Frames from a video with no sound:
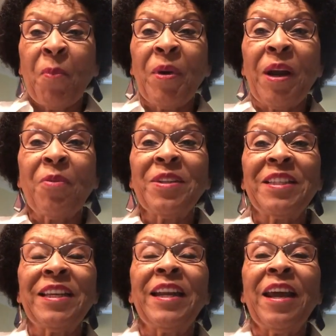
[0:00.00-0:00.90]
But I would
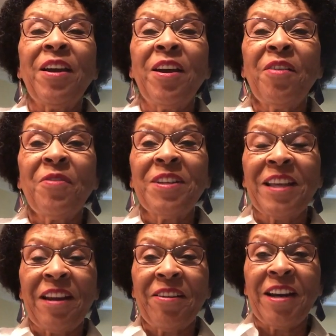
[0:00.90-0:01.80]
sit every
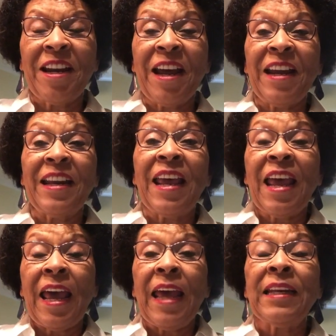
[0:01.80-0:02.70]
Saturday night
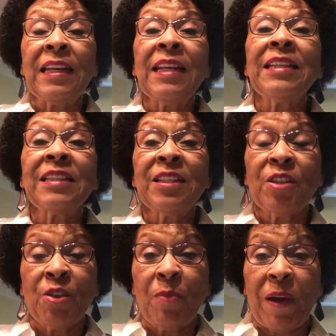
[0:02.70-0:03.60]
and listen
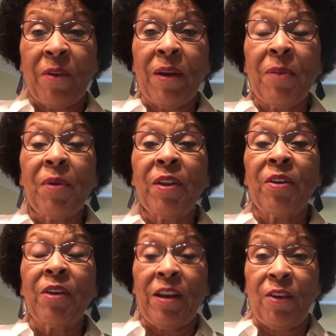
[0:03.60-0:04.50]
to my
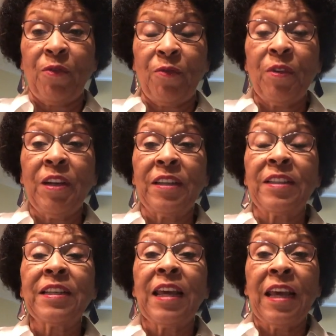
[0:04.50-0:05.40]
grandmother and her
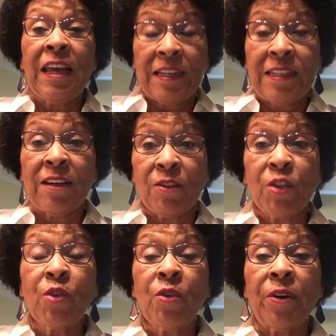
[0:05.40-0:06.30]
friends tell
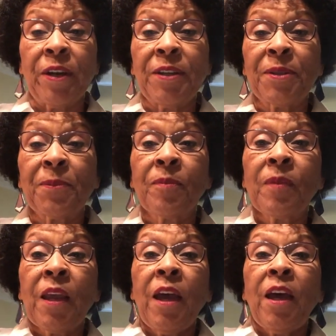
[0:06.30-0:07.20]
stories.
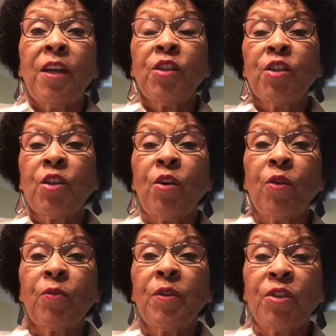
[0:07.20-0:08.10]

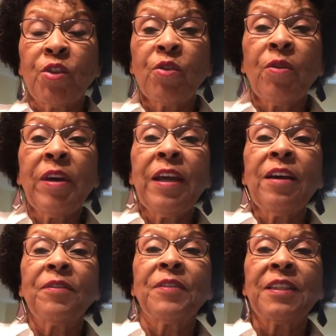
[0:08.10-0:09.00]
So the story
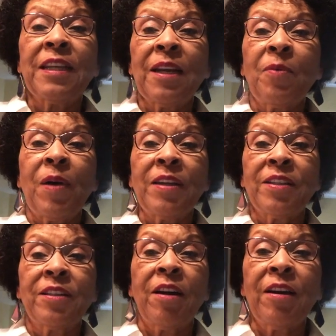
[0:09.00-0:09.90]
of Stella by
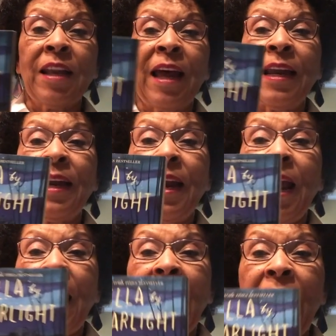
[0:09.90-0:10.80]
Starlight
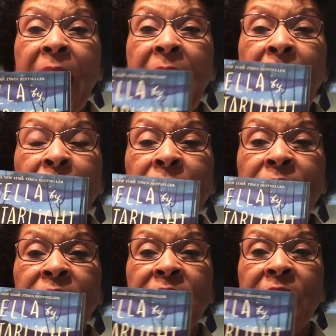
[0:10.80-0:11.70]

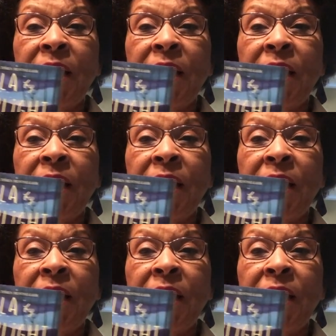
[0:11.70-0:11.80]
happened